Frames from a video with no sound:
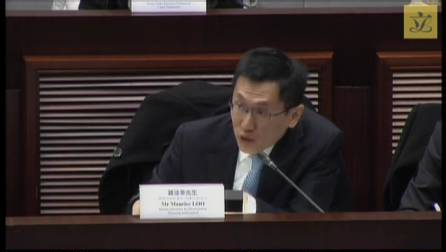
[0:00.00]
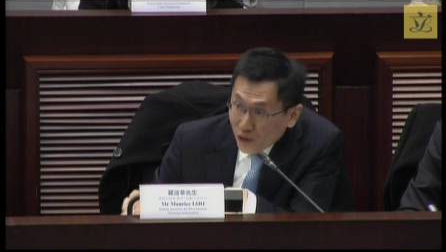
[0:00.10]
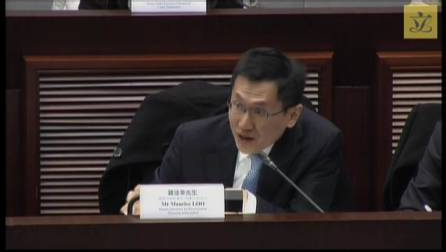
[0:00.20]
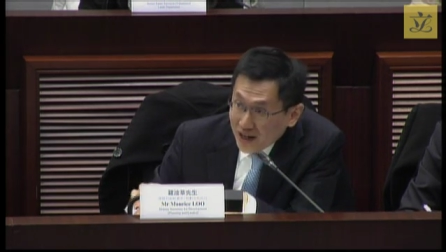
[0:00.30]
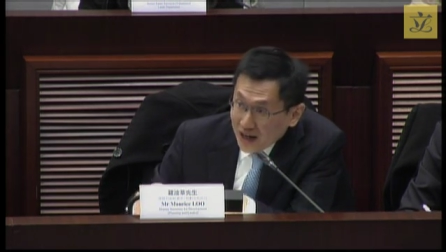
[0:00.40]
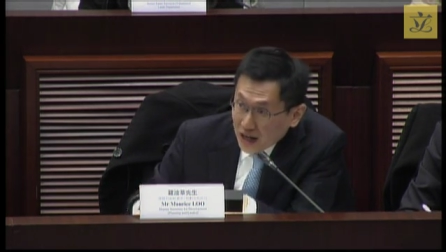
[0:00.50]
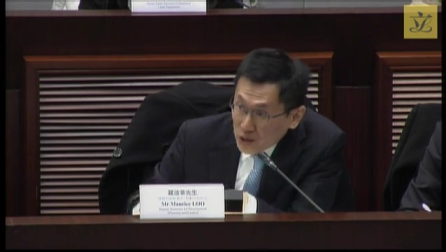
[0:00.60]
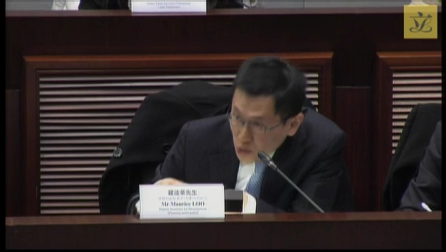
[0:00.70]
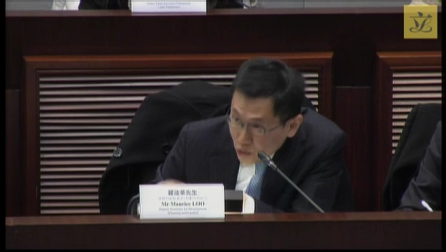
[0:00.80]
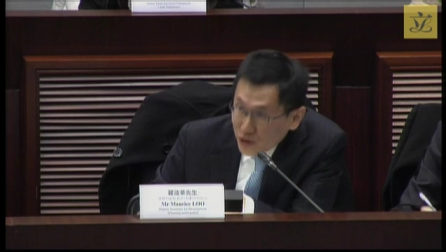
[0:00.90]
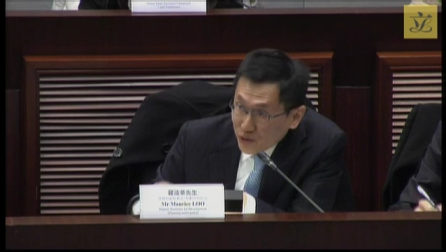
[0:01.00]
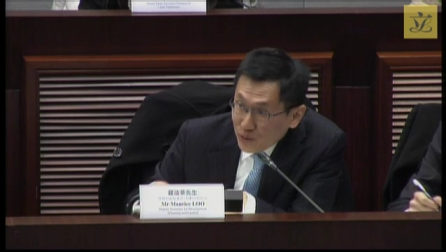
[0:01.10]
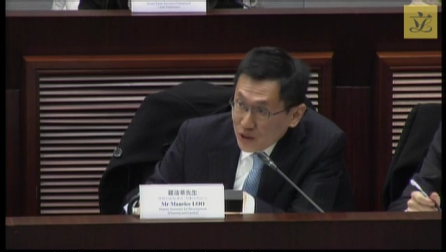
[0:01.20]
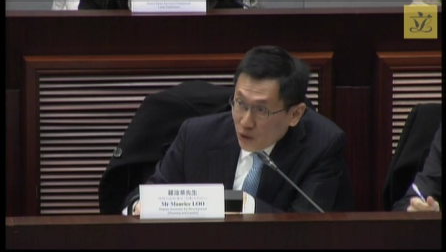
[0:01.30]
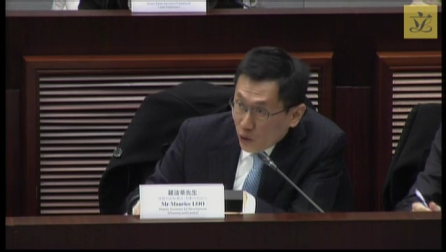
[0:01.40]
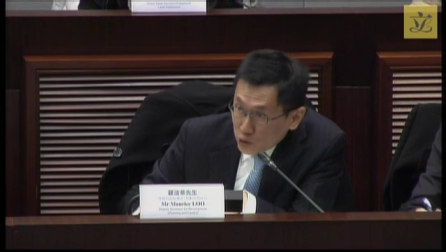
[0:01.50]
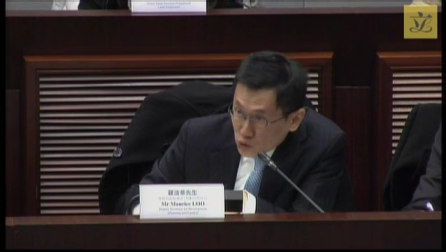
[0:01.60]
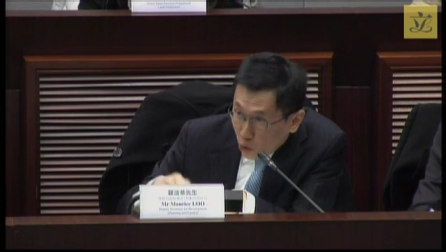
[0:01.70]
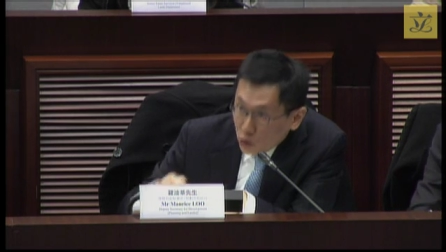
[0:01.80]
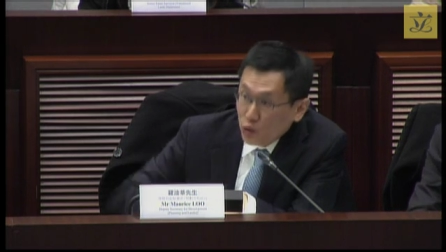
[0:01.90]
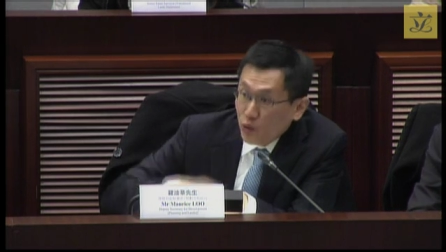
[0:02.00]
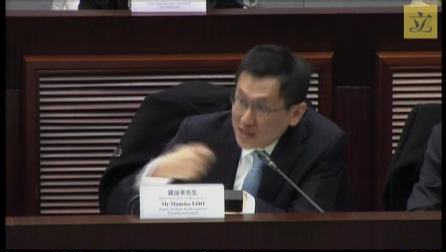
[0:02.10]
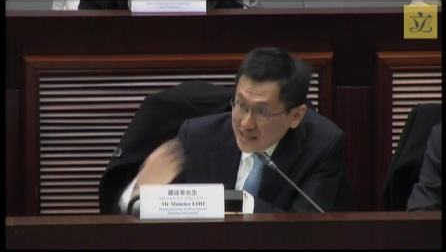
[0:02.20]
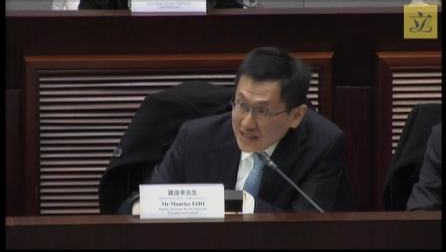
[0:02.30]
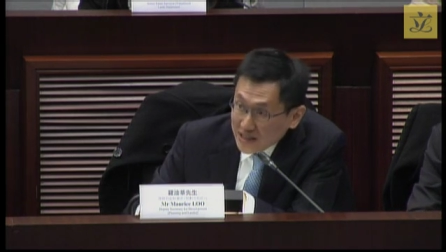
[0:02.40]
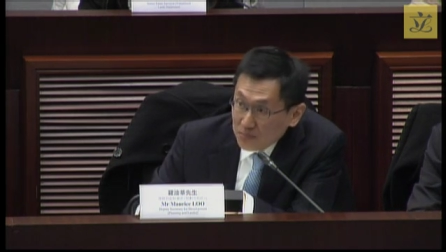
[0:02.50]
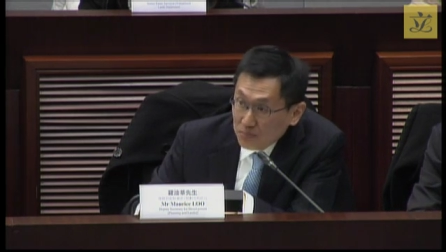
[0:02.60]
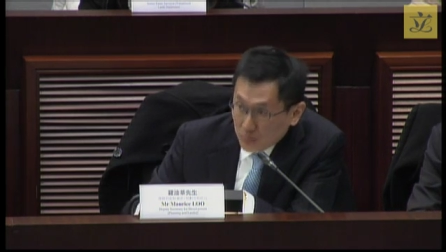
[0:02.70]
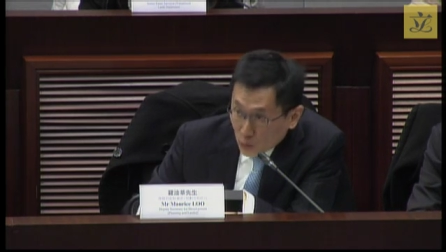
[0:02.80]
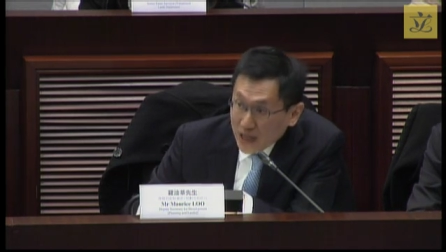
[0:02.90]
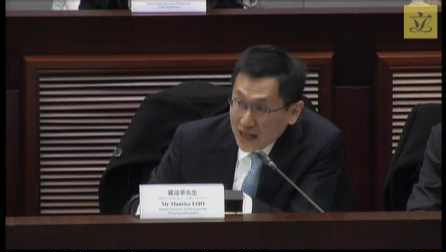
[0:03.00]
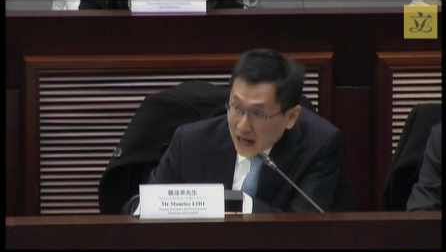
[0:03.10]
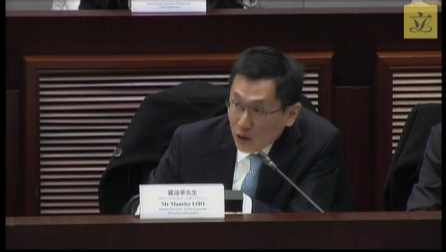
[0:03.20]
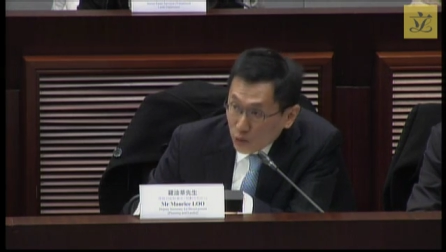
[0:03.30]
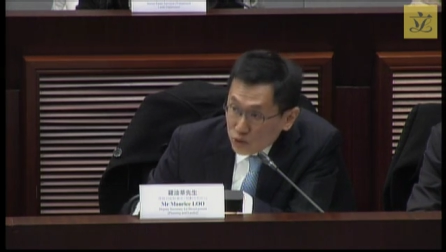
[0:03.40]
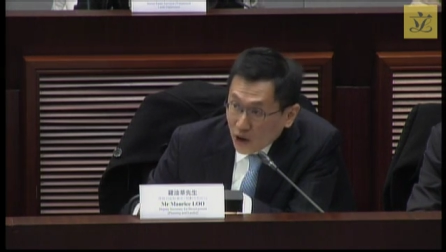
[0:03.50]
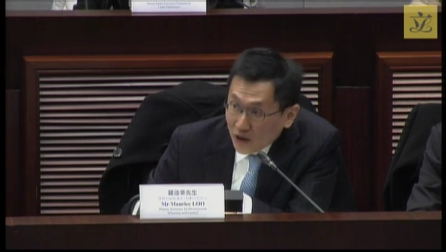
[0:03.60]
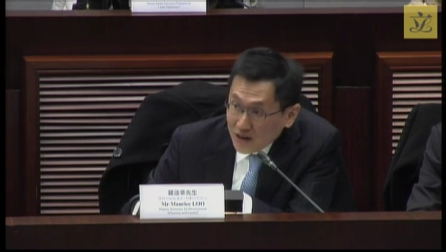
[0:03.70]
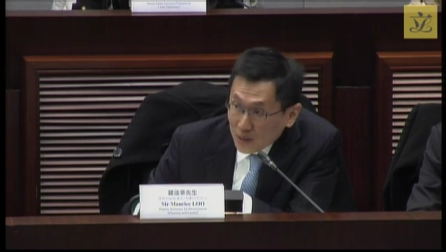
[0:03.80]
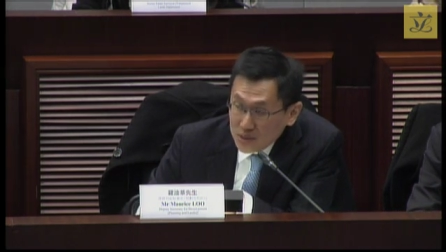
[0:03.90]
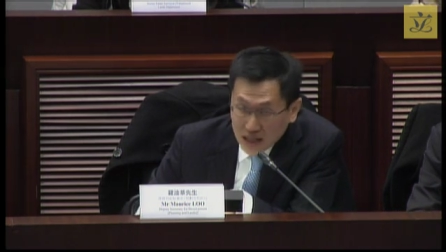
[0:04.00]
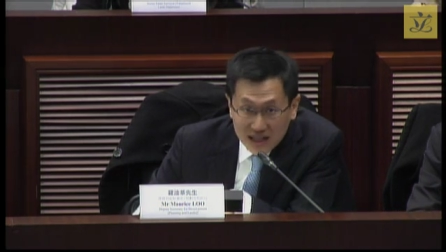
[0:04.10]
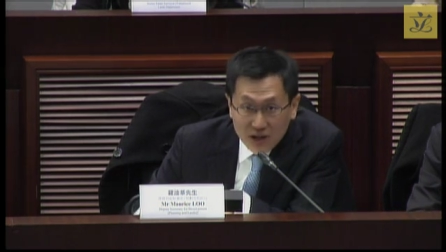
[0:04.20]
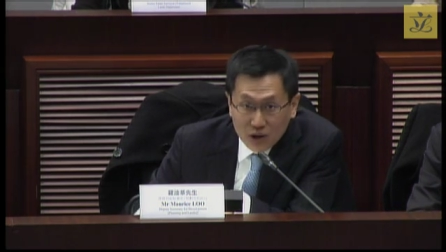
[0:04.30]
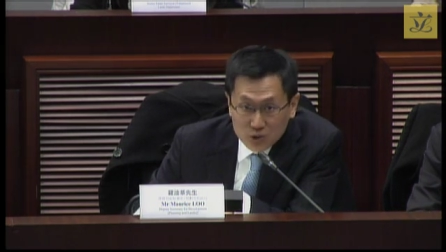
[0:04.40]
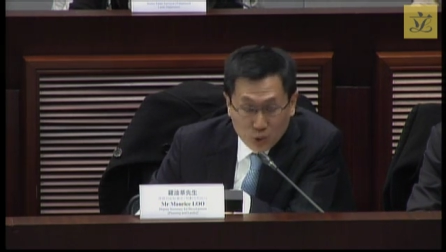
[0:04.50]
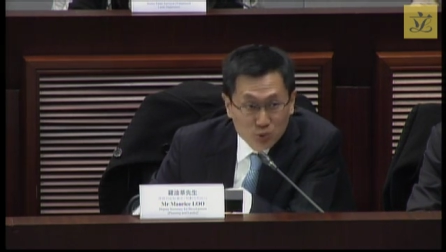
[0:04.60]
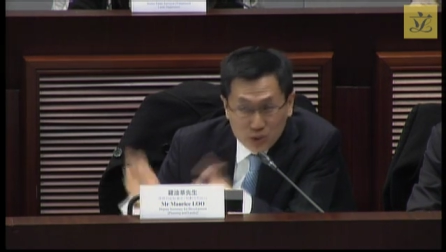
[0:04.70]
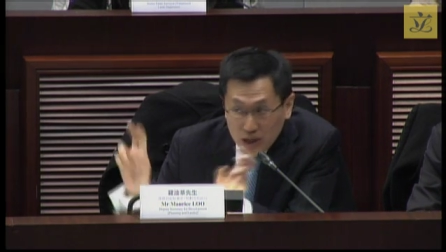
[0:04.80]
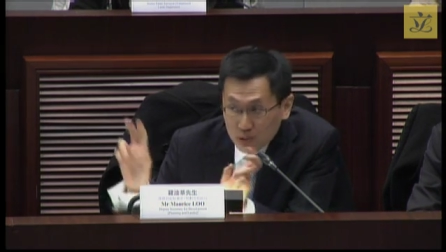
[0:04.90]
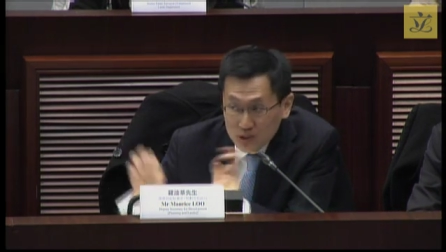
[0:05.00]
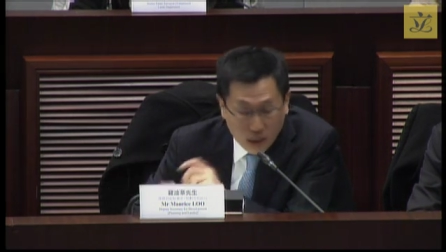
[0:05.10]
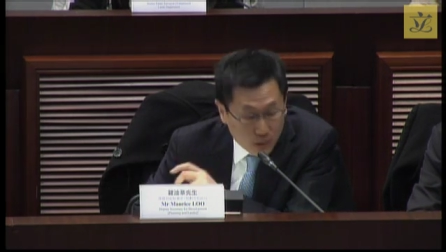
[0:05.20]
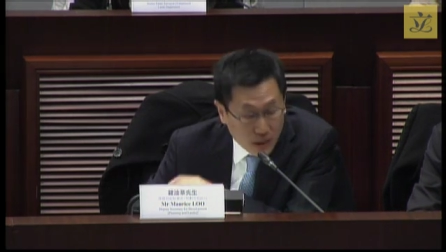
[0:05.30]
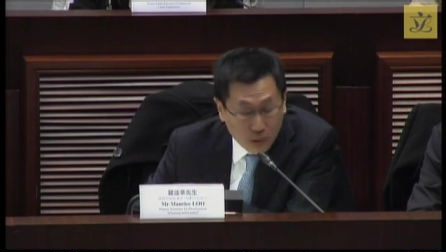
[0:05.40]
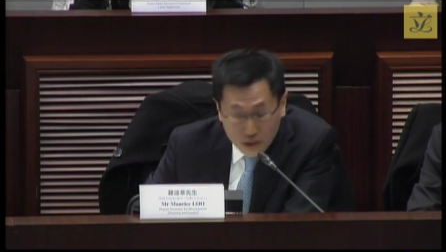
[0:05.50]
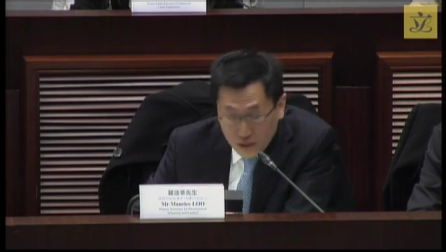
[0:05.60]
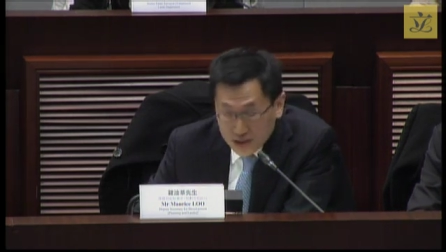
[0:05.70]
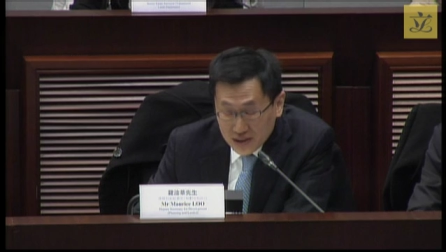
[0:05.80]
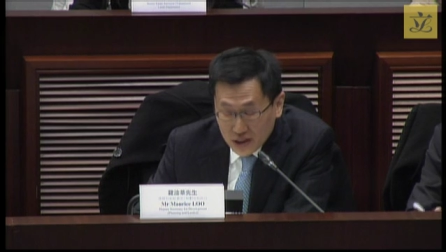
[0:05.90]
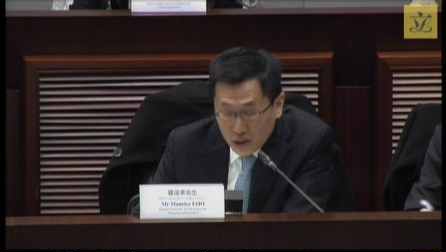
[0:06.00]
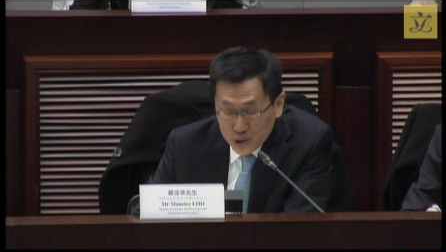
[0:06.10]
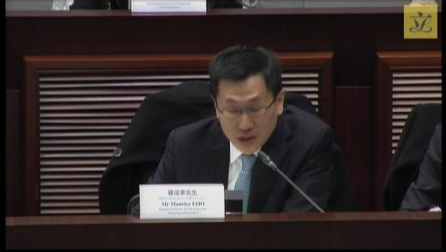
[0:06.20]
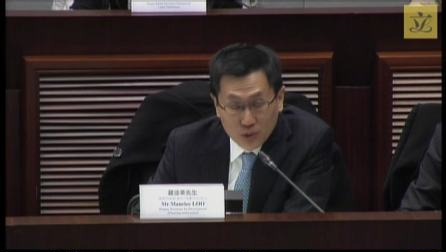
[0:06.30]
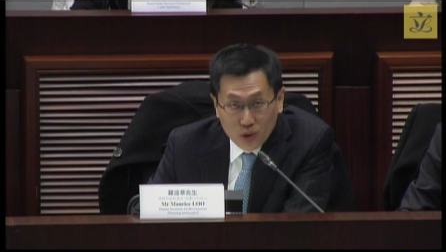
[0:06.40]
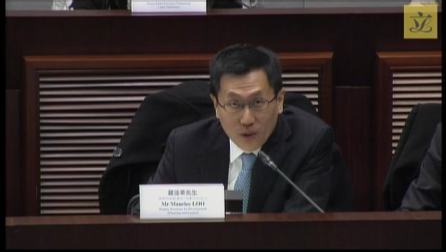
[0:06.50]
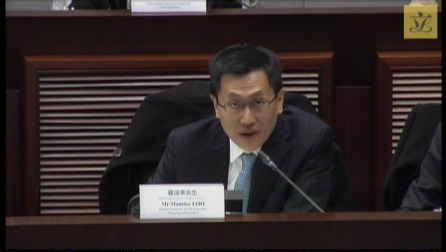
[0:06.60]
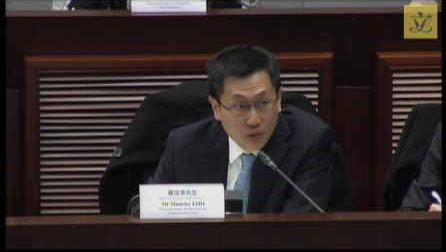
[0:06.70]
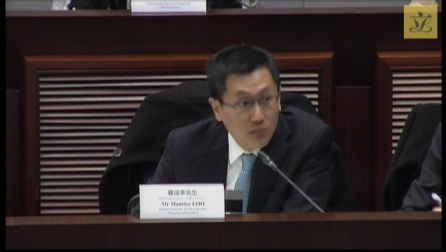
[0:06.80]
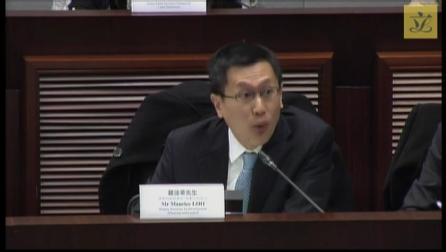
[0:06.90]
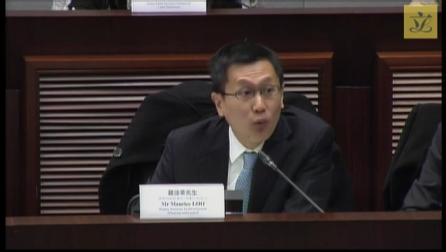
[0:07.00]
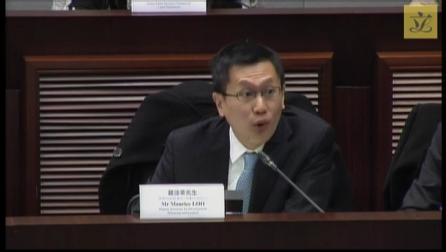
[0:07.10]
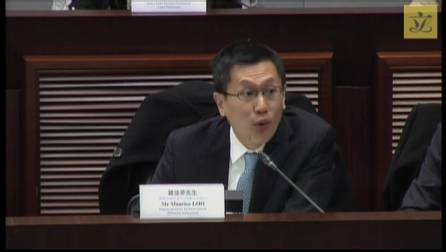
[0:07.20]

uh, do a lease modification. So another premium would have to be paid for the lease modification.